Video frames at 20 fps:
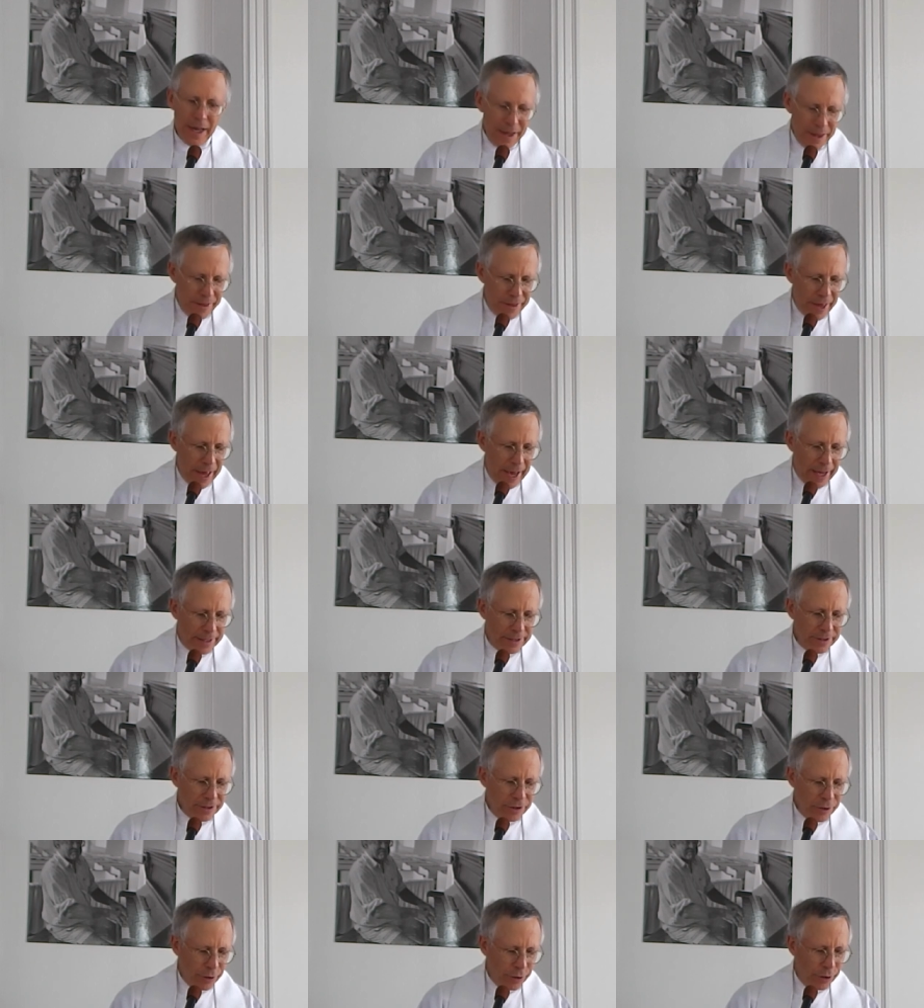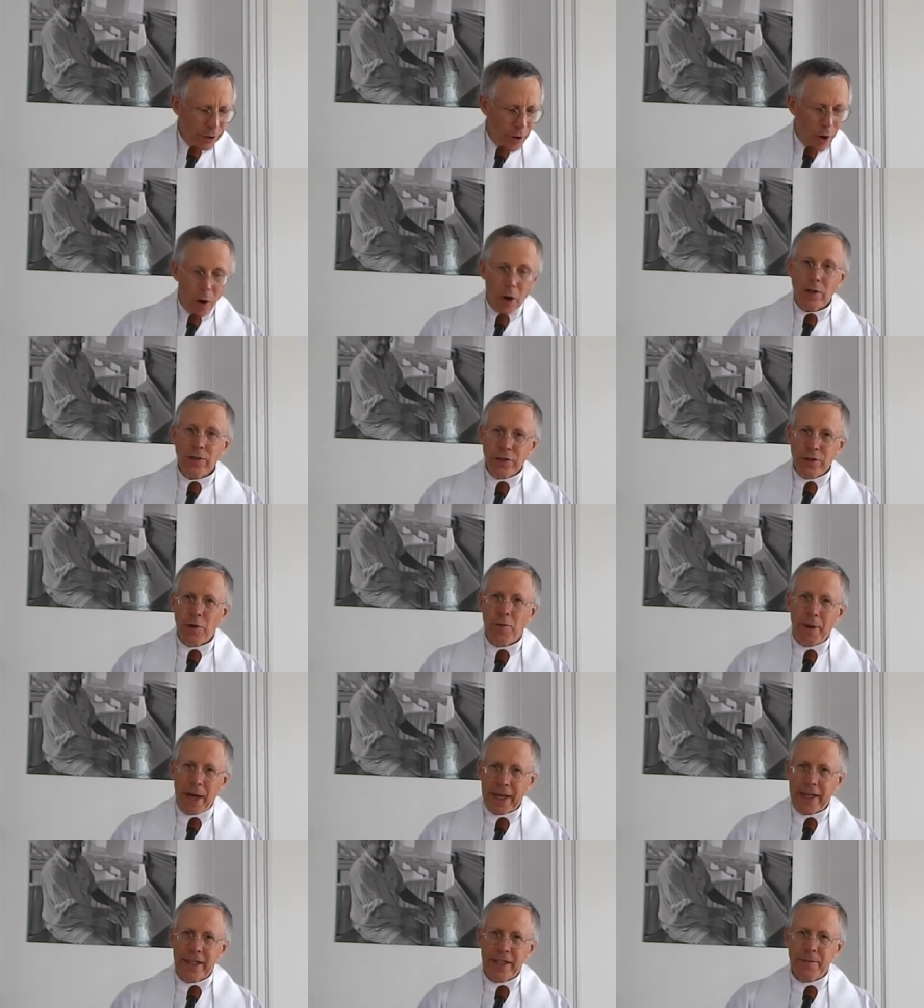that could also
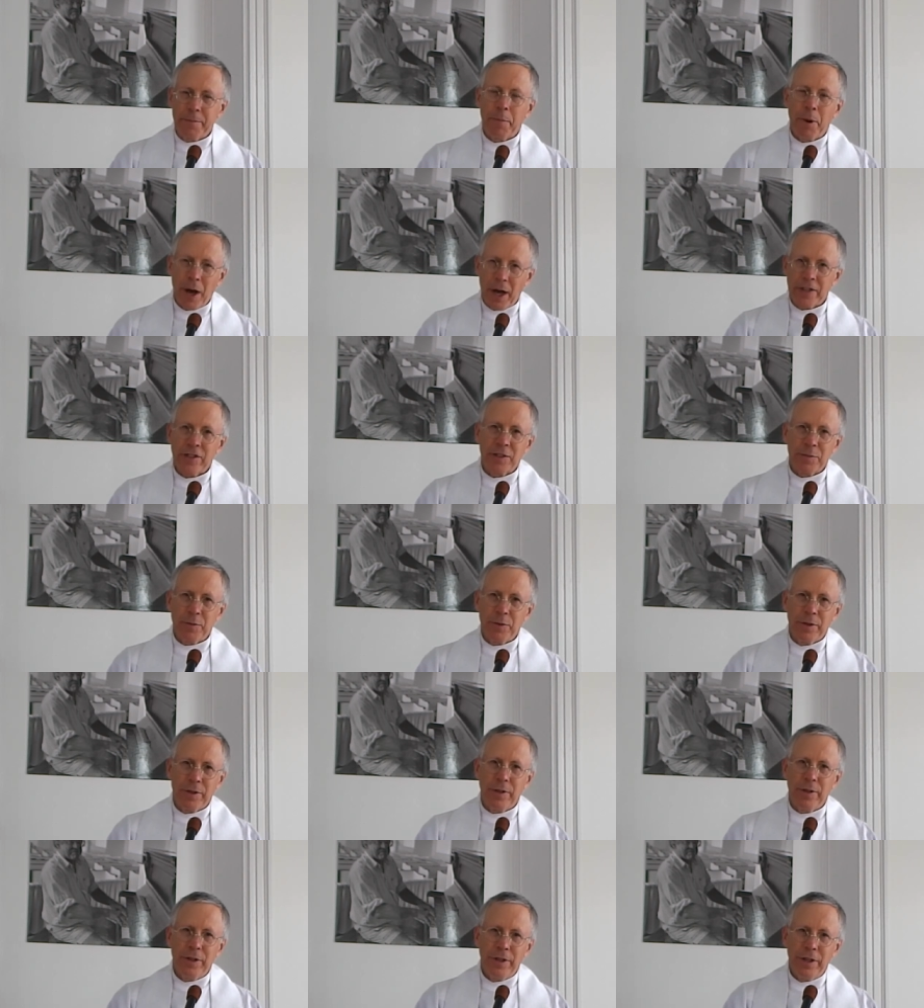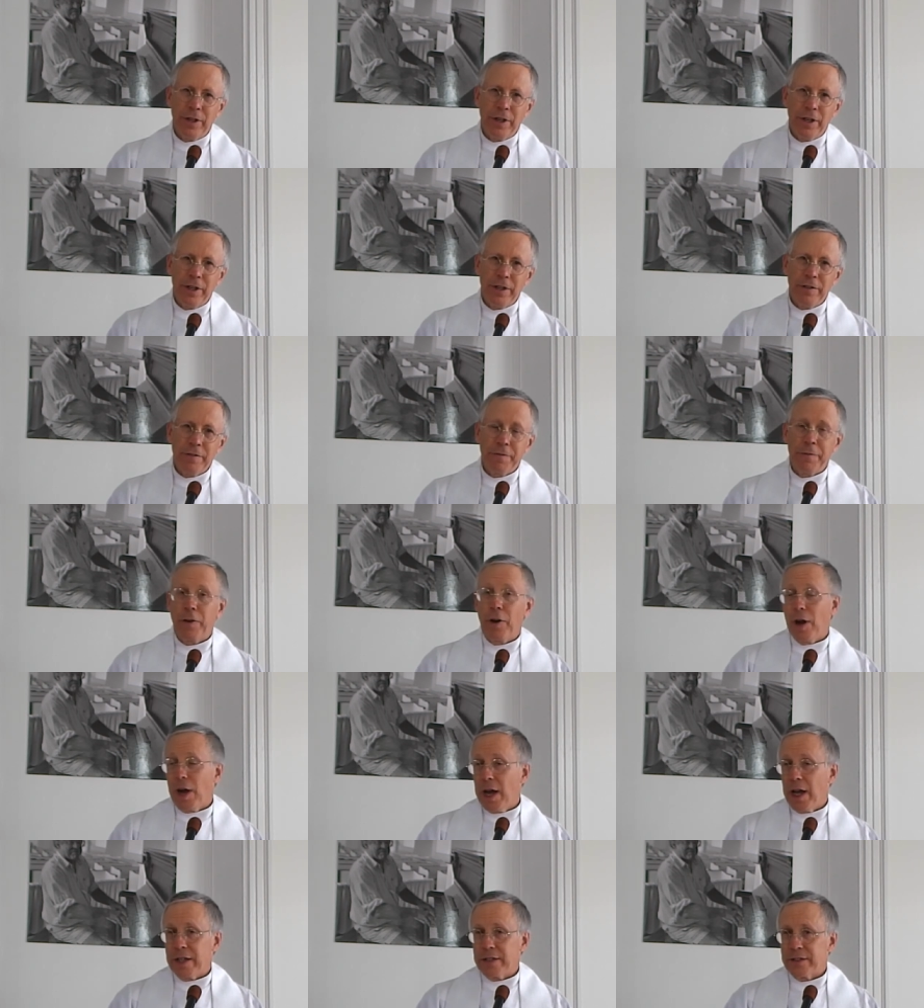make it possible
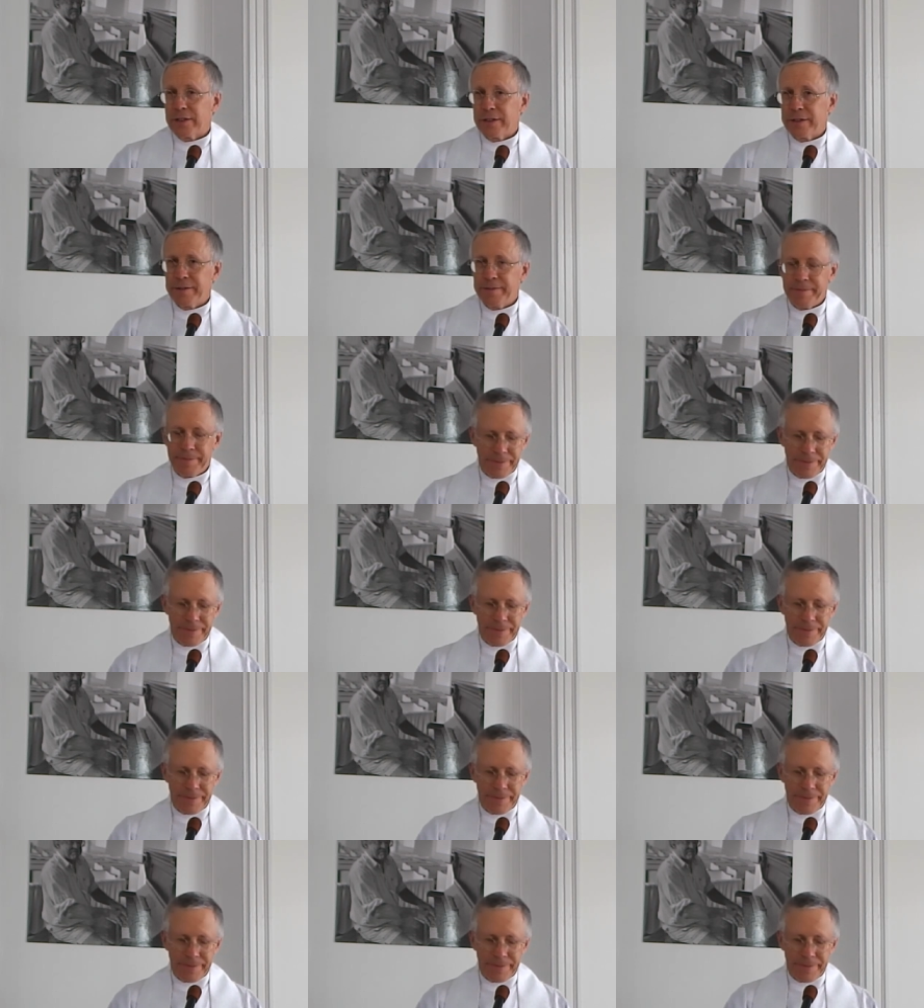for us.